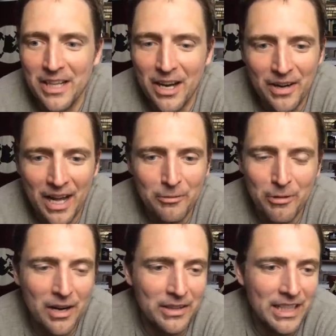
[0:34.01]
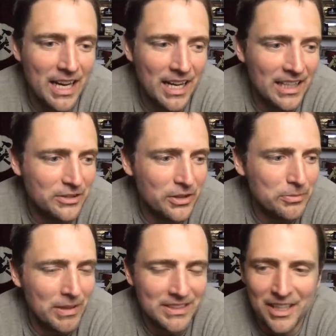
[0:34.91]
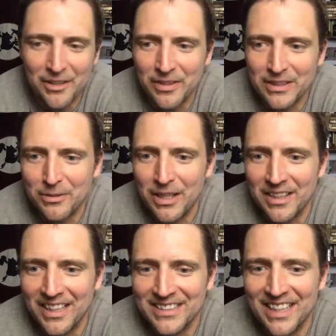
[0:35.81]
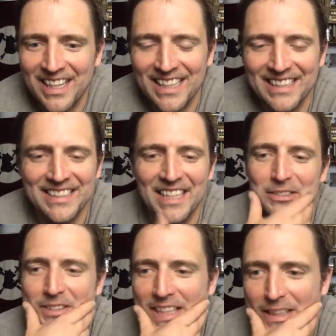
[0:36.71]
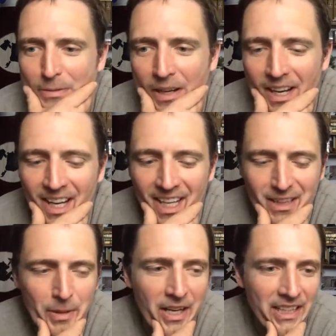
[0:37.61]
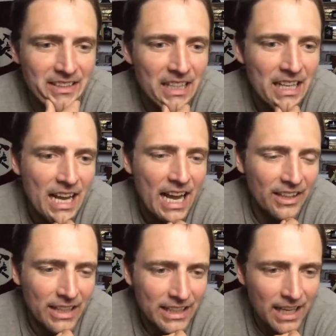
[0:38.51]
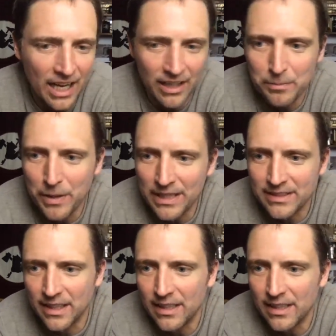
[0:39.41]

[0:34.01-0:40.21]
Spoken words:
I rarely introduce myself. That's weird. It's an interesting experience. I like pizza.